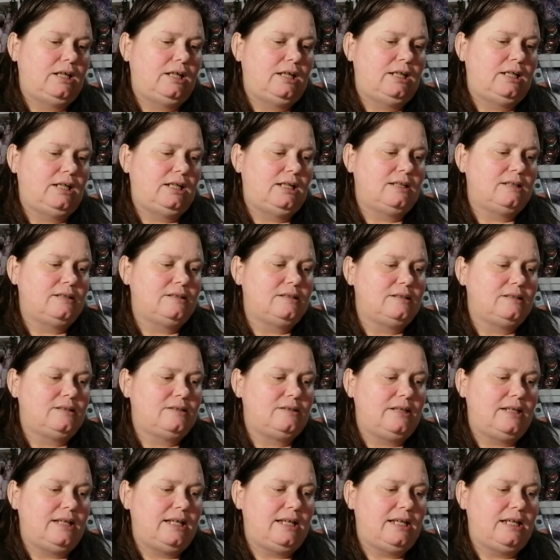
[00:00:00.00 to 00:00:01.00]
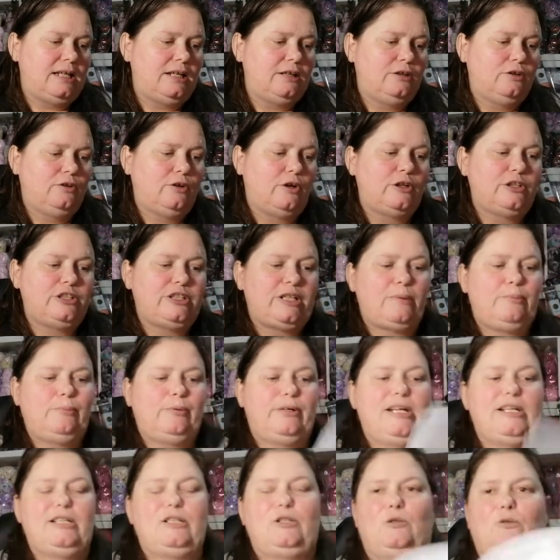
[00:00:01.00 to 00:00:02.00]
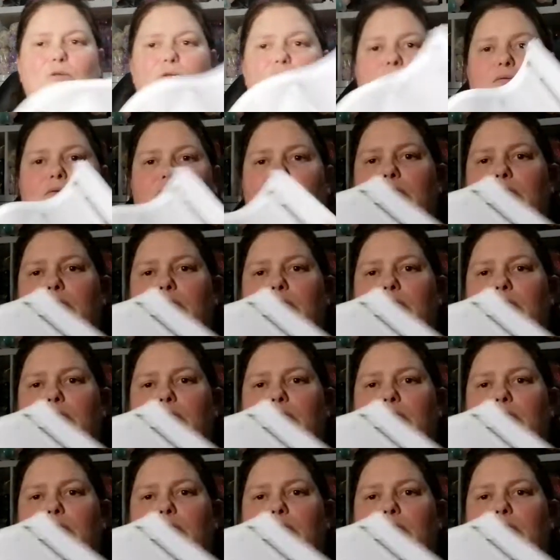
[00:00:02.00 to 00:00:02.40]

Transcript: It is the crochet prayer shawl,